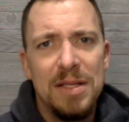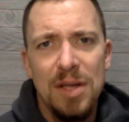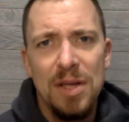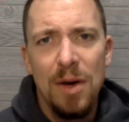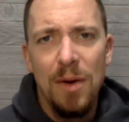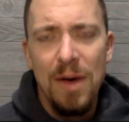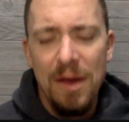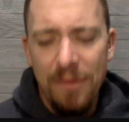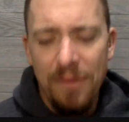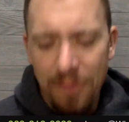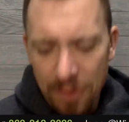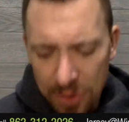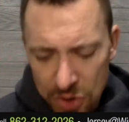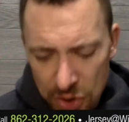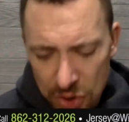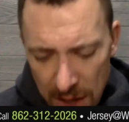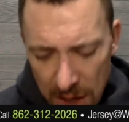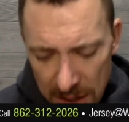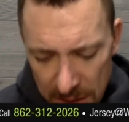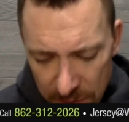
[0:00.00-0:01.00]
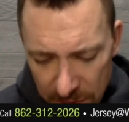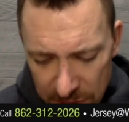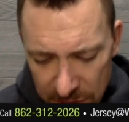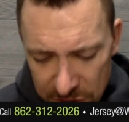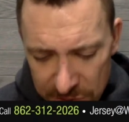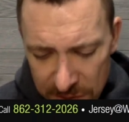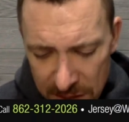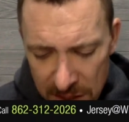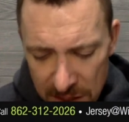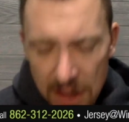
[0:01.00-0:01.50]
So if you're trying to
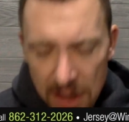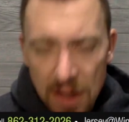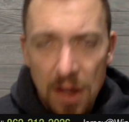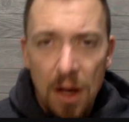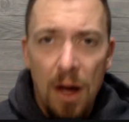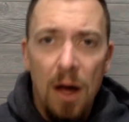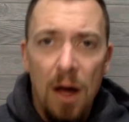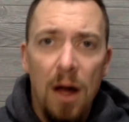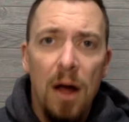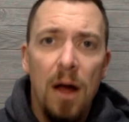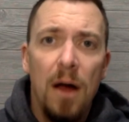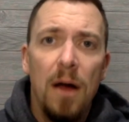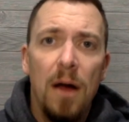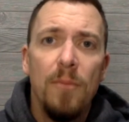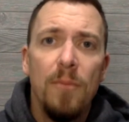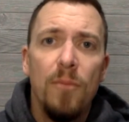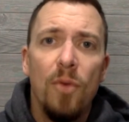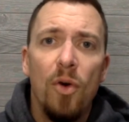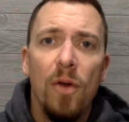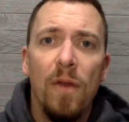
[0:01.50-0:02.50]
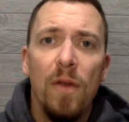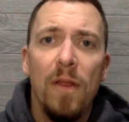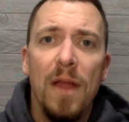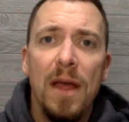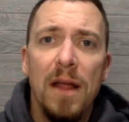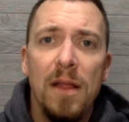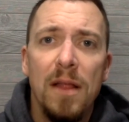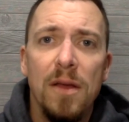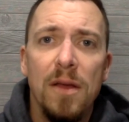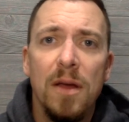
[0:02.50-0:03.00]
reach me, uh, more than
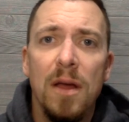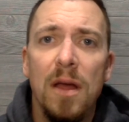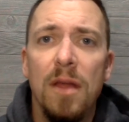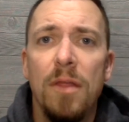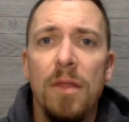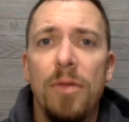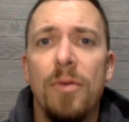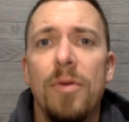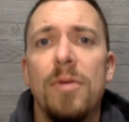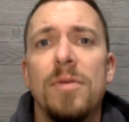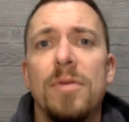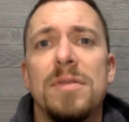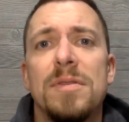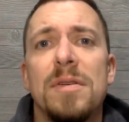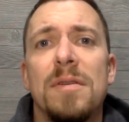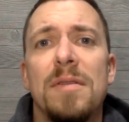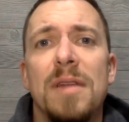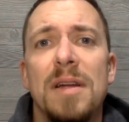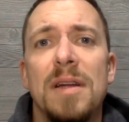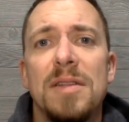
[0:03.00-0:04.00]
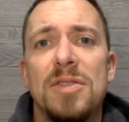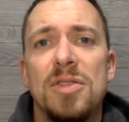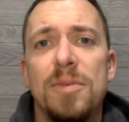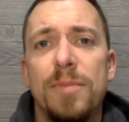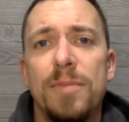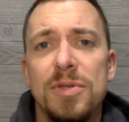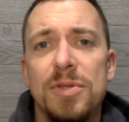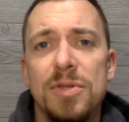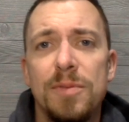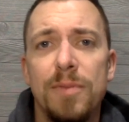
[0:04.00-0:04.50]
likely get through. So that's
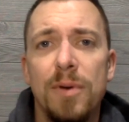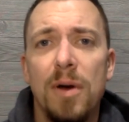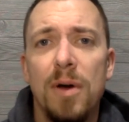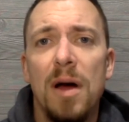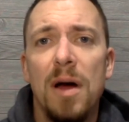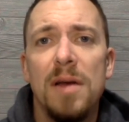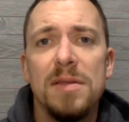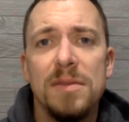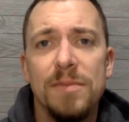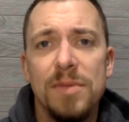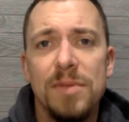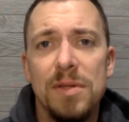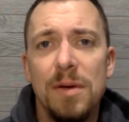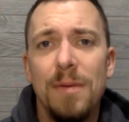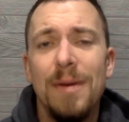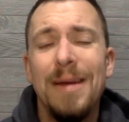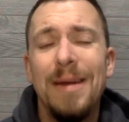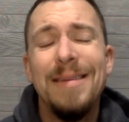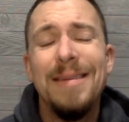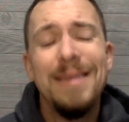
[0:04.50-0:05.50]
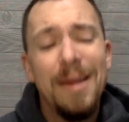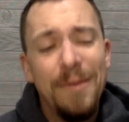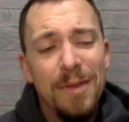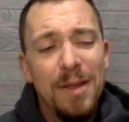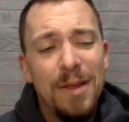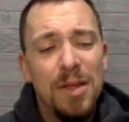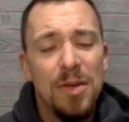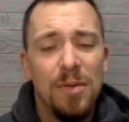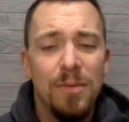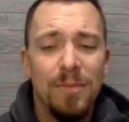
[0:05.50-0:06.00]
super, super awesome. So
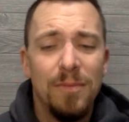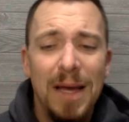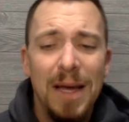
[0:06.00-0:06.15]
definitely do.